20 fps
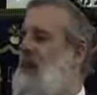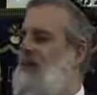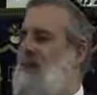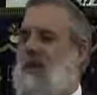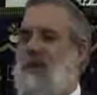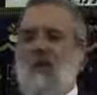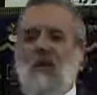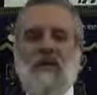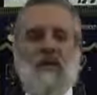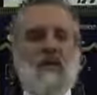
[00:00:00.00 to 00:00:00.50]

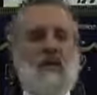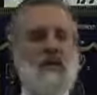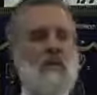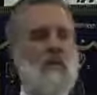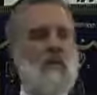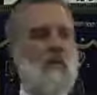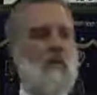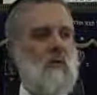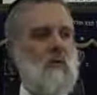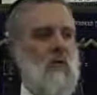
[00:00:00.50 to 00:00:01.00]
because he
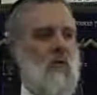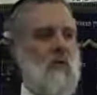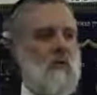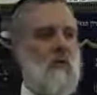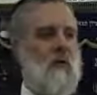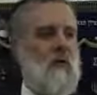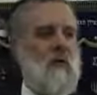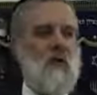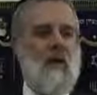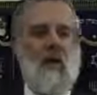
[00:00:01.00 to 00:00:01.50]
didn't do that,
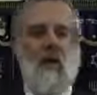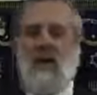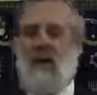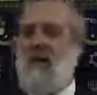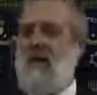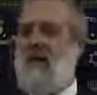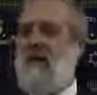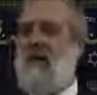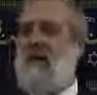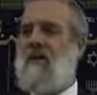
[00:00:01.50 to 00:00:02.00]
and
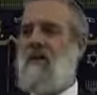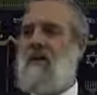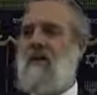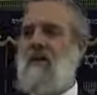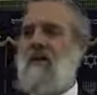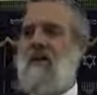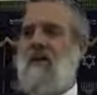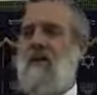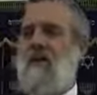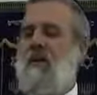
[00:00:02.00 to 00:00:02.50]
he
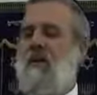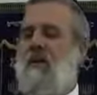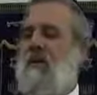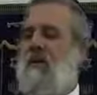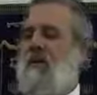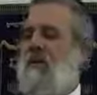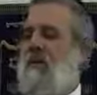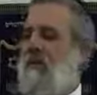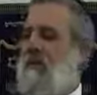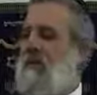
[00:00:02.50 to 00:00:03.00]

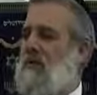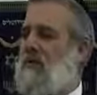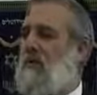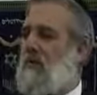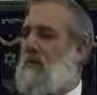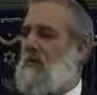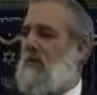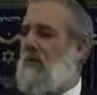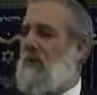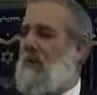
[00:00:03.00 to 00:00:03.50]
forced
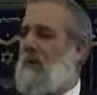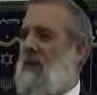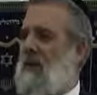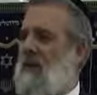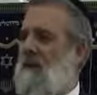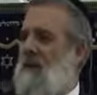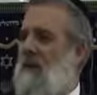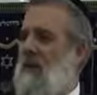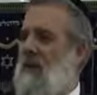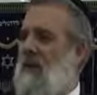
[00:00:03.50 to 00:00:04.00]
her to
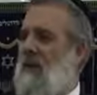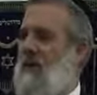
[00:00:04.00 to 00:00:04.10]
leave,